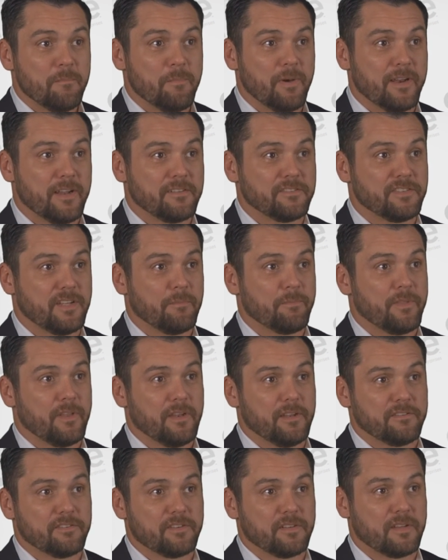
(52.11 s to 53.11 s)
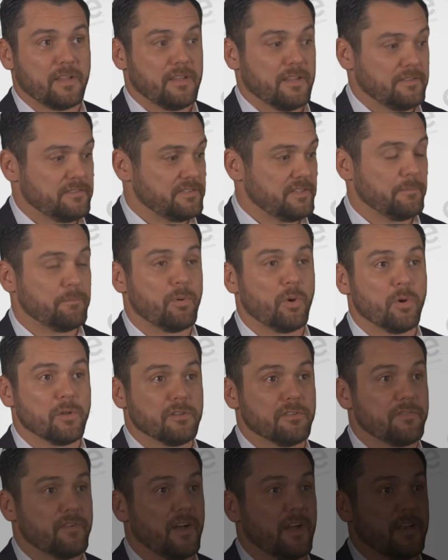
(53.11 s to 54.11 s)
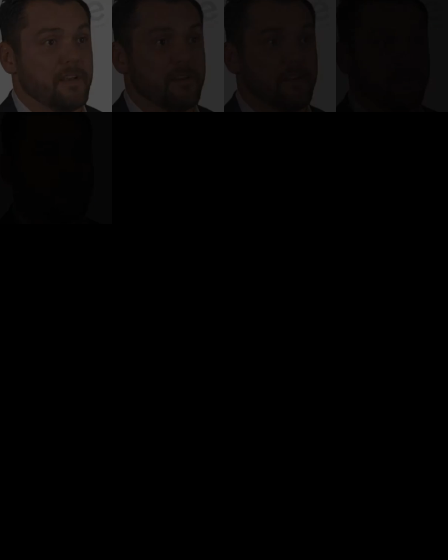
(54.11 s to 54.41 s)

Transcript: but it's something that's simple, it's fun.